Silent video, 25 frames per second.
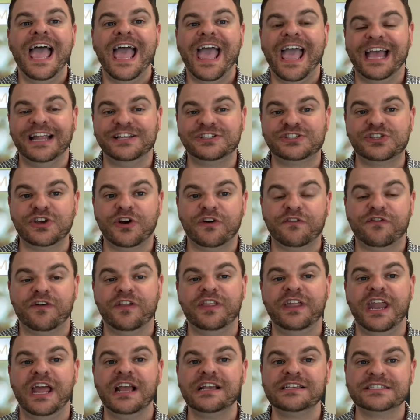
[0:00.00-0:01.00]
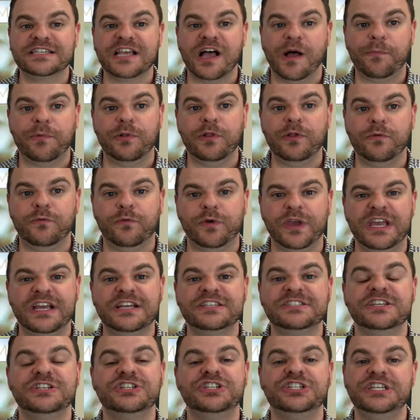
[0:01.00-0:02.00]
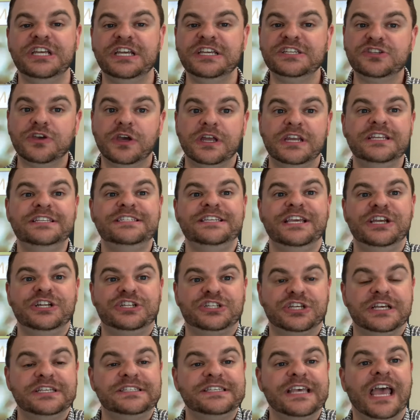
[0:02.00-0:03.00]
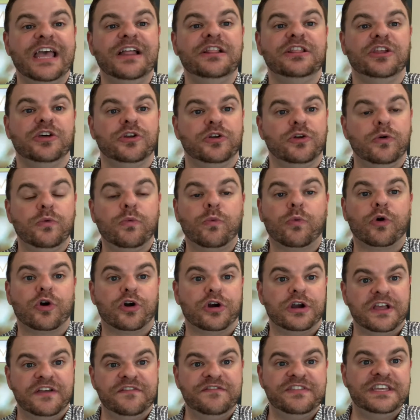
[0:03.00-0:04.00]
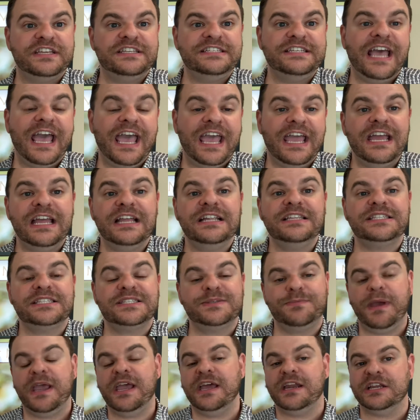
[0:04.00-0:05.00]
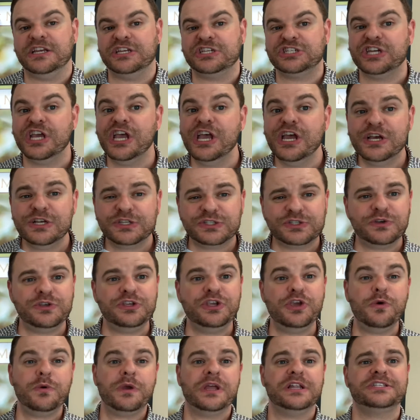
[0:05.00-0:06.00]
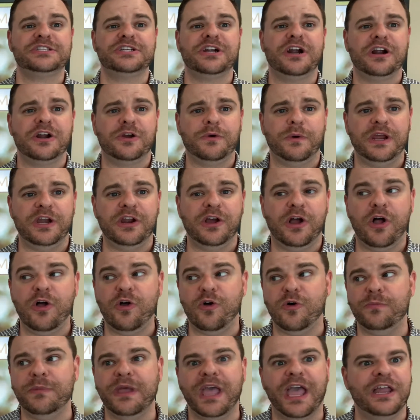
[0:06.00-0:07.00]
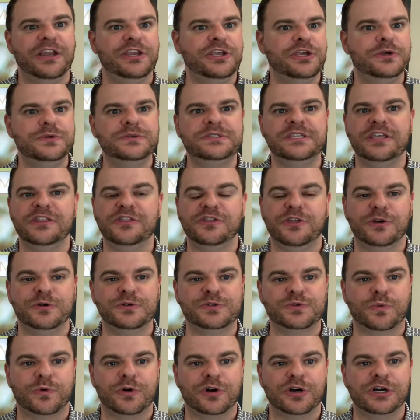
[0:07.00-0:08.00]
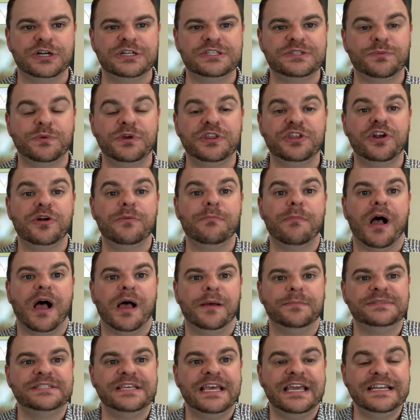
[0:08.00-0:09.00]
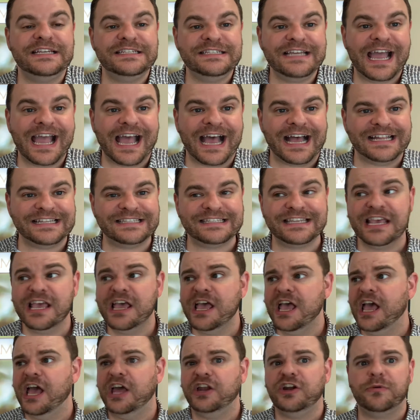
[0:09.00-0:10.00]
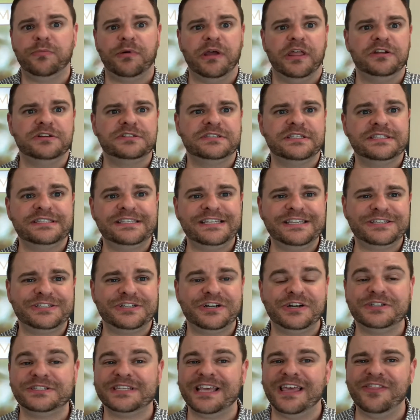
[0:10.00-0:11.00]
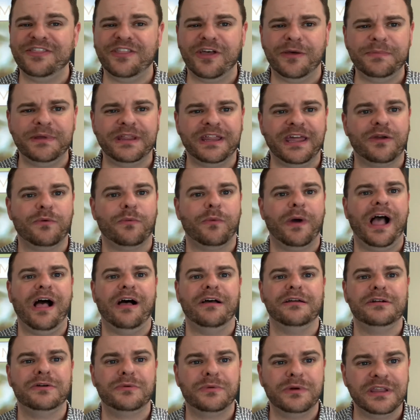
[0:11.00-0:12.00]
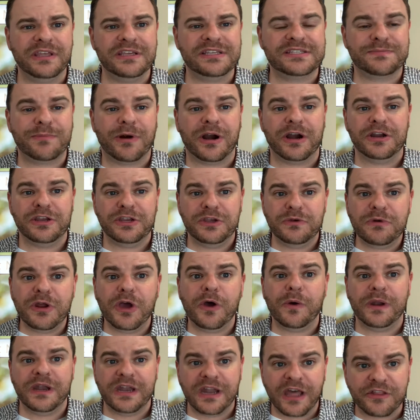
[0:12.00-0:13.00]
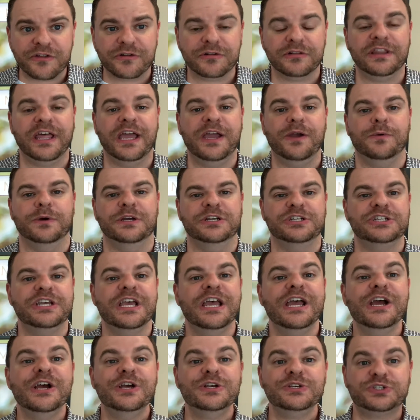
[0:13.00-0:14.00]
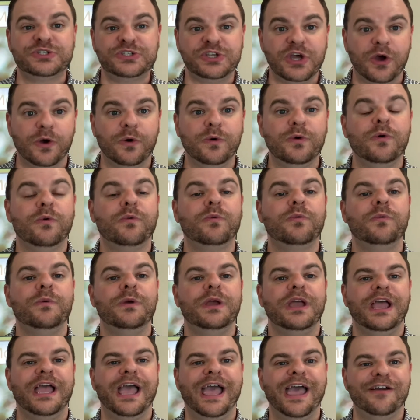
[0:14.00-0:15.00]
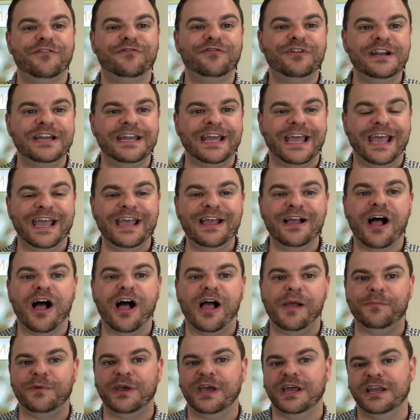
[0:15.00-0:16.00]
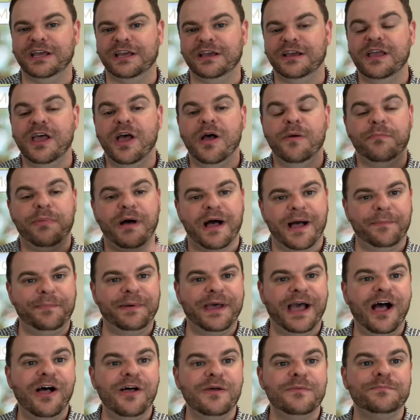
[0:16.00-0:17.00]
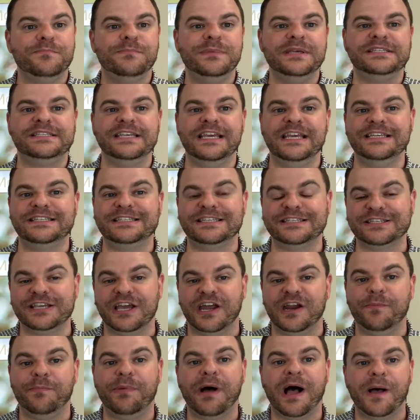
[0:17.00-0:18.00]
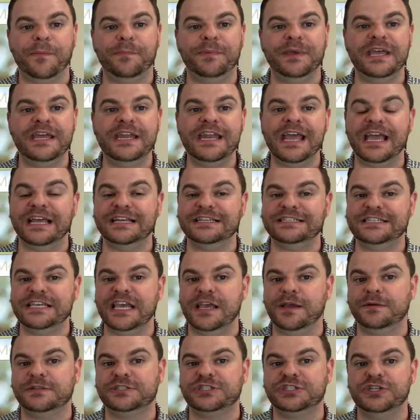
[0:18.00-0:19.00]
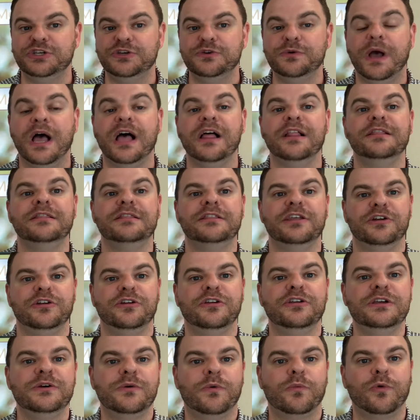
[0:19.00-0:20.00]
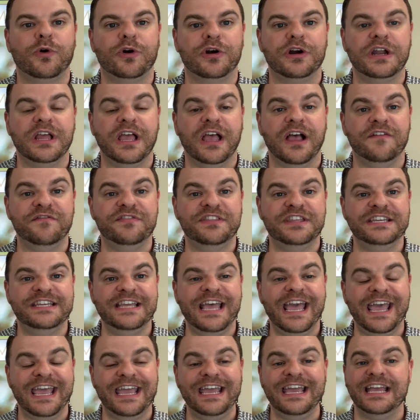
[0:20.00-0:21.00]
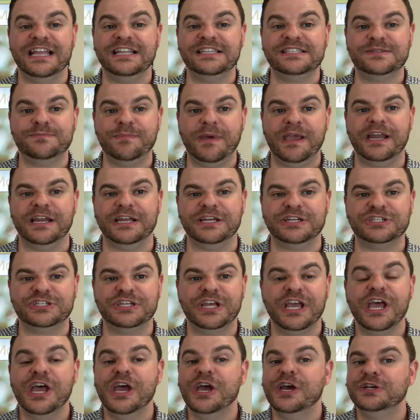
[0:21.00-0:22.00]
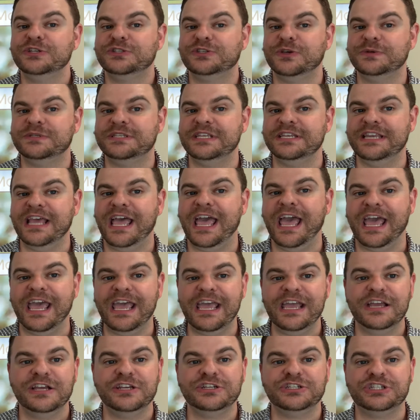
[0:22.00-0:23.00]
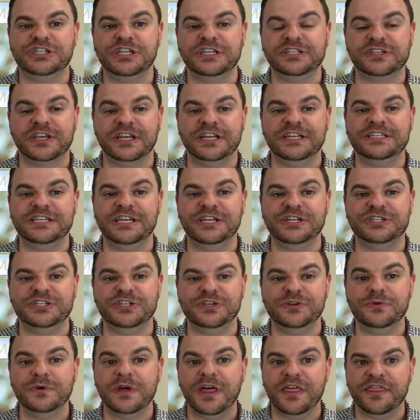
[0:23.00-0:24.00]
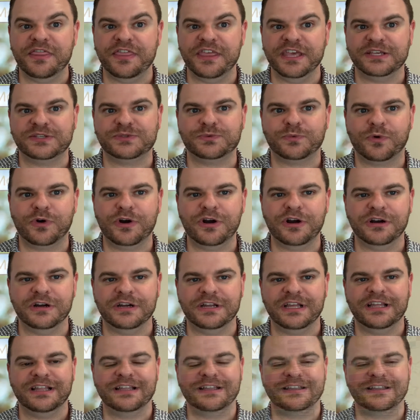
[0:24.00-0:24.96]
And so for the next couple of weeks, she's going to teach us a little word of the day in Spanish. So you can start going home and using those words with your moms and dads and your brothers and sisters. And they'll be like, wow, you're really smart. You know another language. So every day I'm going to pop out. Miss Issa is going to pop in and teach you a little word of the day in Spanish. So today she's going to teach you this word.